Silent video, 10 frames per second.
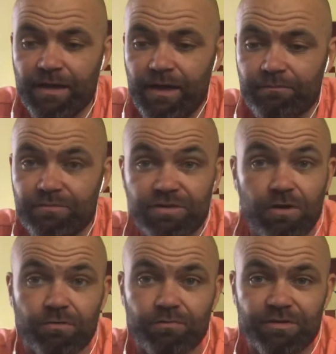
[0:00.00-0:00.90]

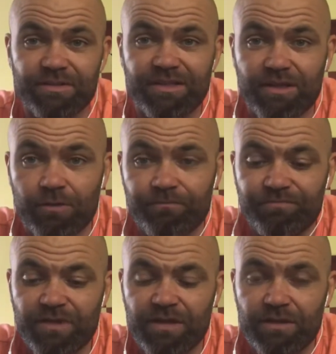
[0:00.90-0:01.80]
So what did he do?
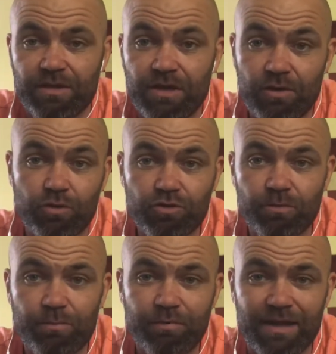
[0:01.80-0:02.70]
He hooked up
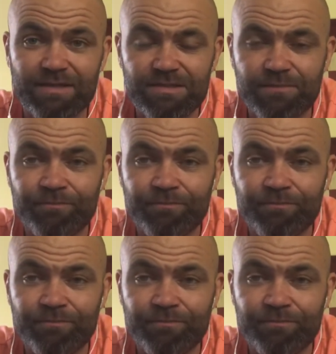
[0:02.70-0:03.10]
a plant,